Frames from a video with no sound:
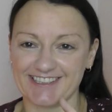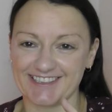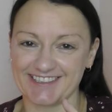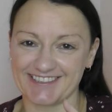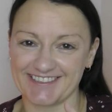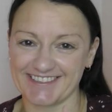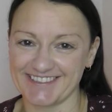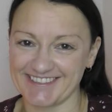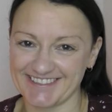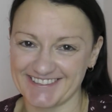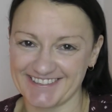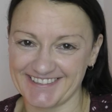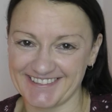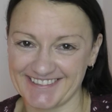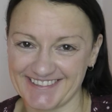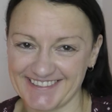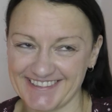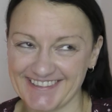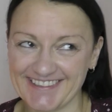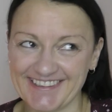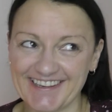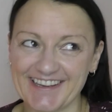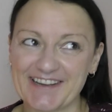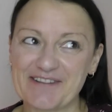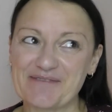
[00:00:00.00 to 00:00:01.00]

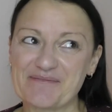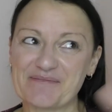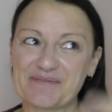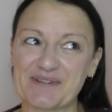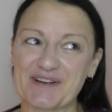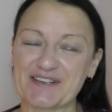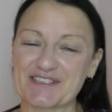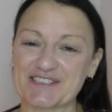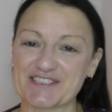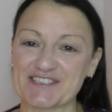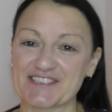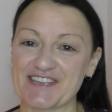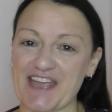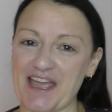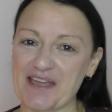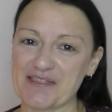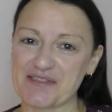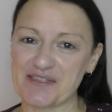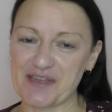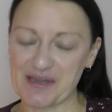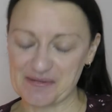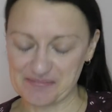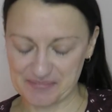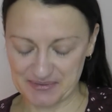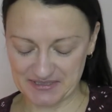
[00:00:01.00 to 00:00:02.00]
I'll just add
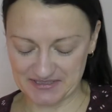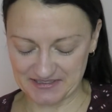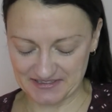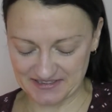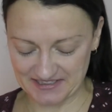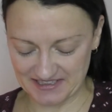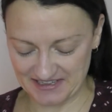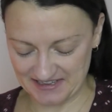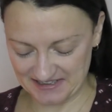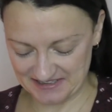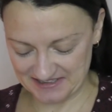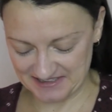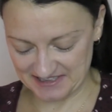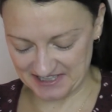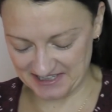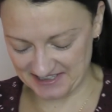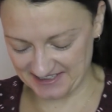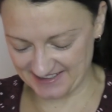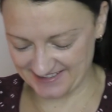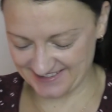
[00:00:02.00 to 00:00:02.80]
that bit at the end.